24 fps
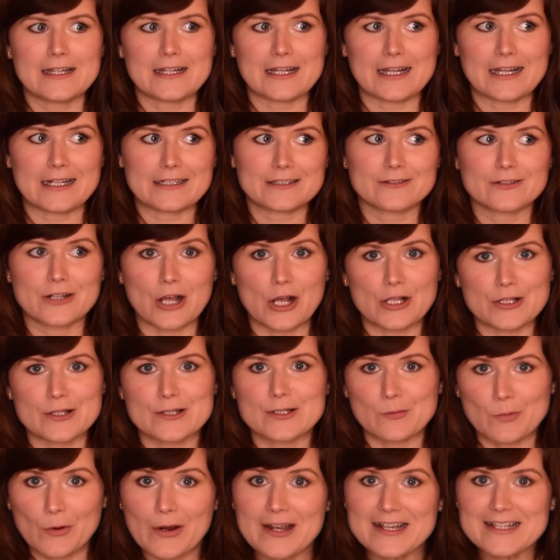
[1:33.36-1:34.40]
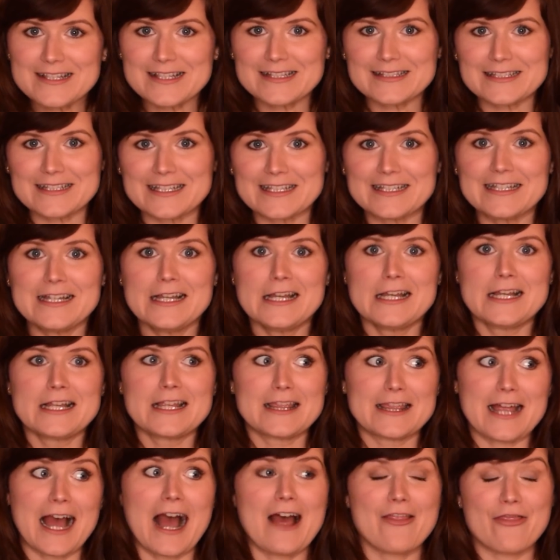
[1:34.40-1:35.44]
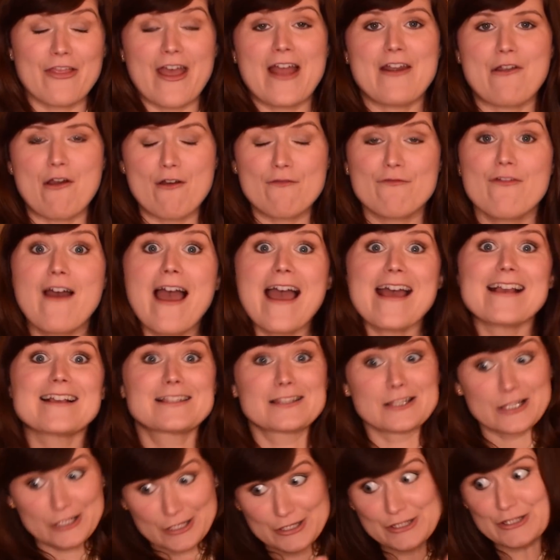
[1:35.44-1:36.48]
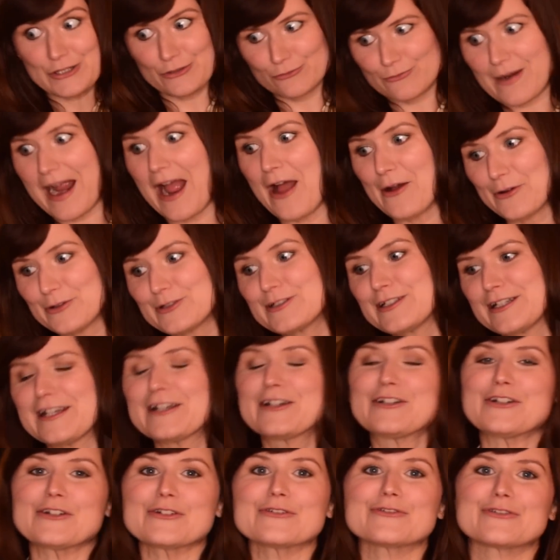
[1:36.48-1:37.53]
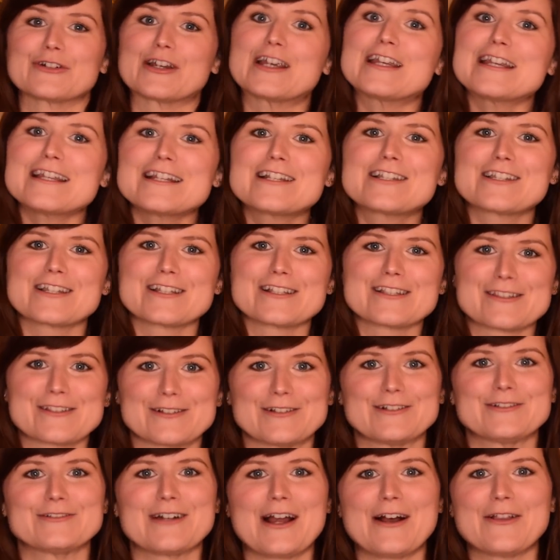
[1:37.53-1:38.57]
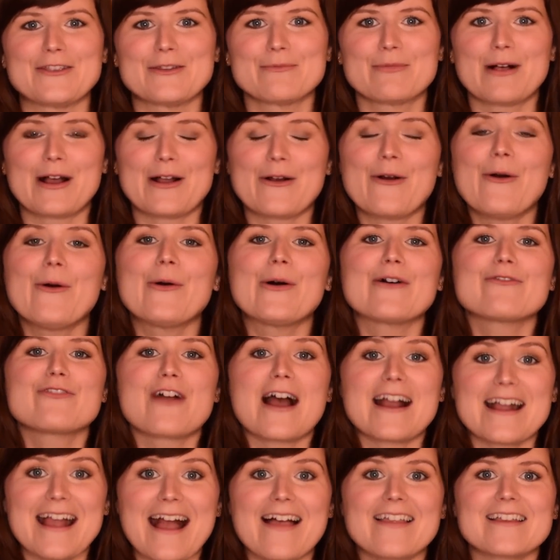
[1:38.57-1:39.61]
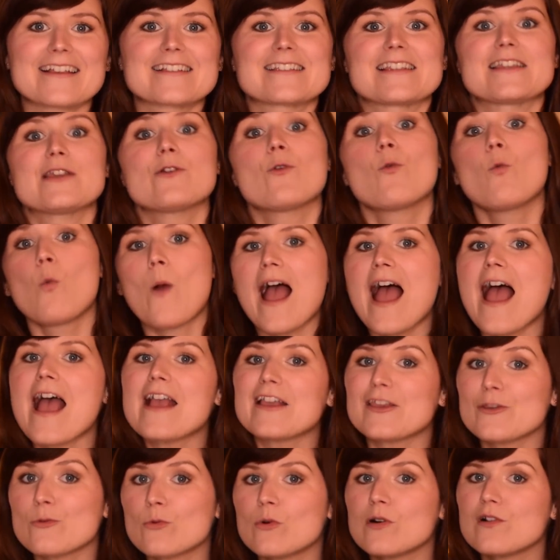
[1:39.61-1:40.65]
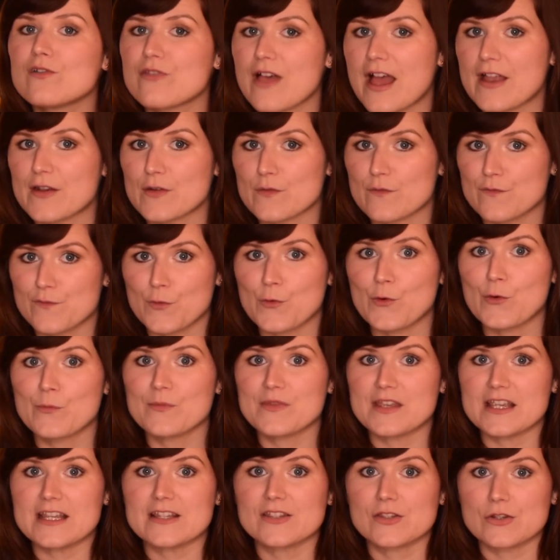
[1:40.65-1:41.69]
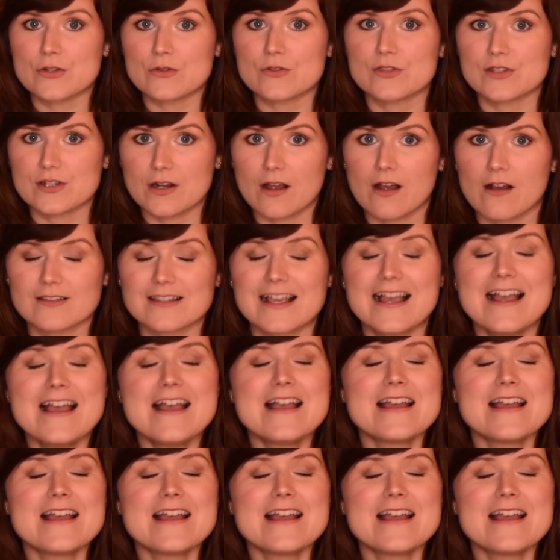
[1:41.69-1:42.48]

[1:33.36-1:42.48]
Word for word: And unsurprisingly, that then affects the surrounding regions around the black hole of that galaxy where you will then form these new stars.